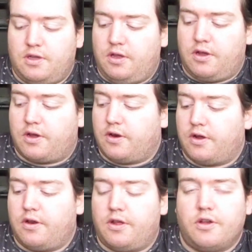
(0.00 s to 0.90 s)
you
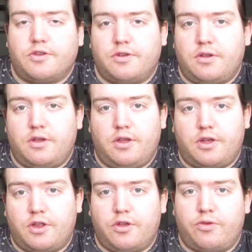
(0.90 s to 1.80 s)
can
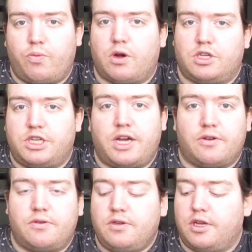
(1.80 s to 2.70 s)
use 1
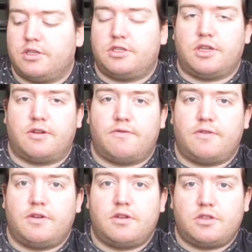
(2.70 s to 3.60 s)
channel instead of
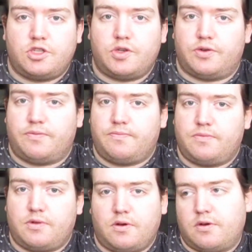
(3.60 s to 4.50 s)
2
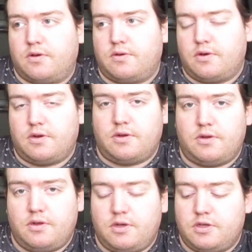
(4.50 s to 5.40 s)
on,
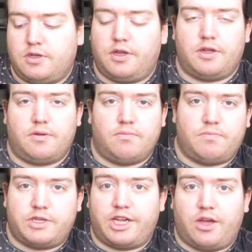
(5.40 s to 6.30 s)
so you're
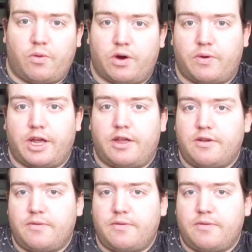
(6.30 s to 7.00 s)
taking 1 away.